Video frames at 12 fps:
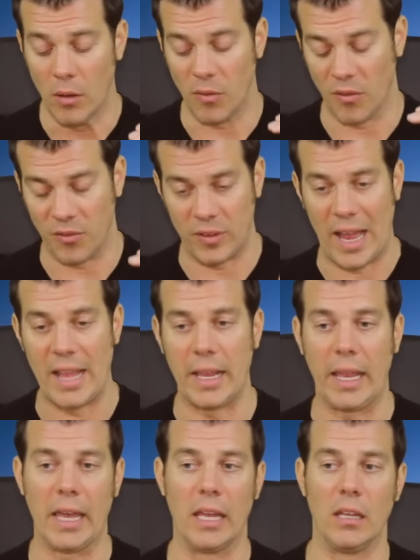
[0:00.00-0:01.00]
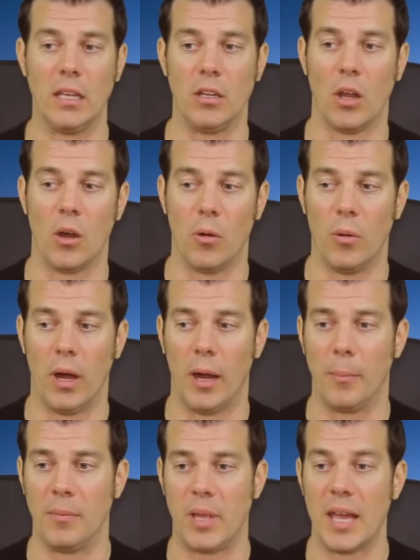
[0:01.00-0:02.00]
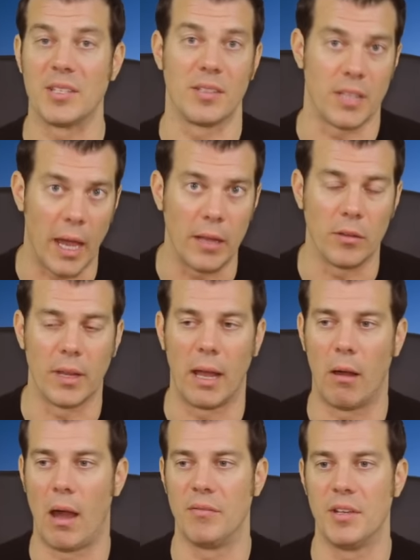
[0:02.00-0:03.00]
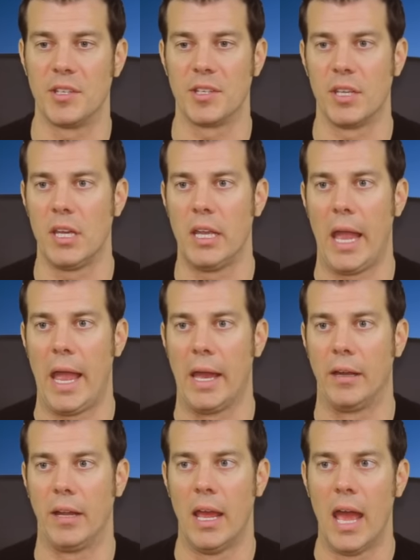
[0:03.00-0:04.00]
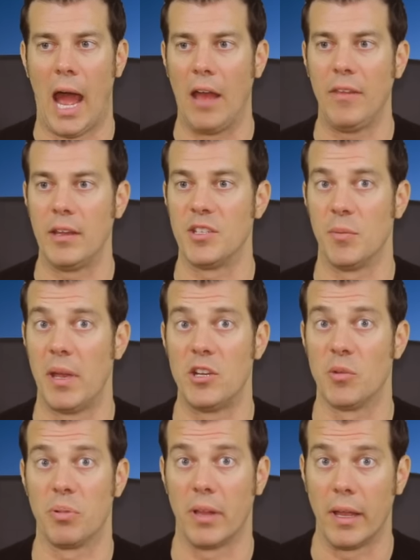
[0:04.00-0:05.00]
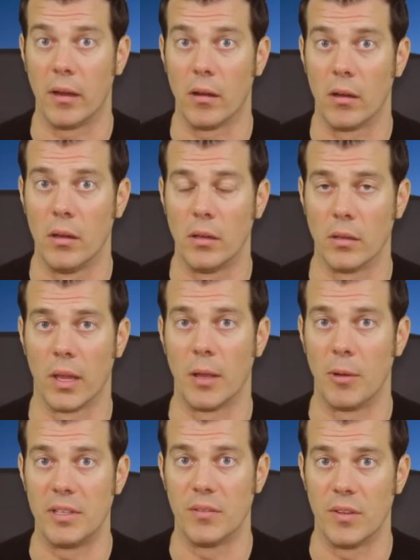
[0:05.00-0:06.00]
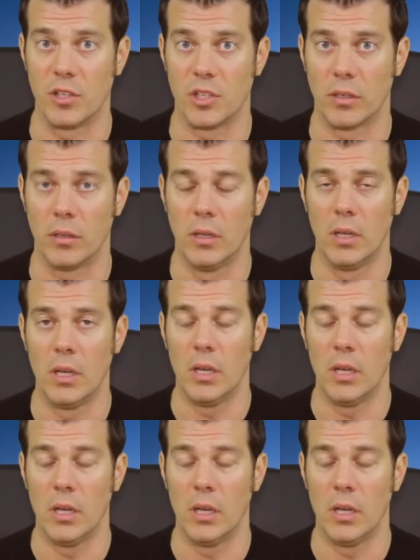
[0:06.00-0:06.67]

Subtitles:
For Flanagan, you know, he has a title now, obviously, and I think he's a major player in the lightweight division.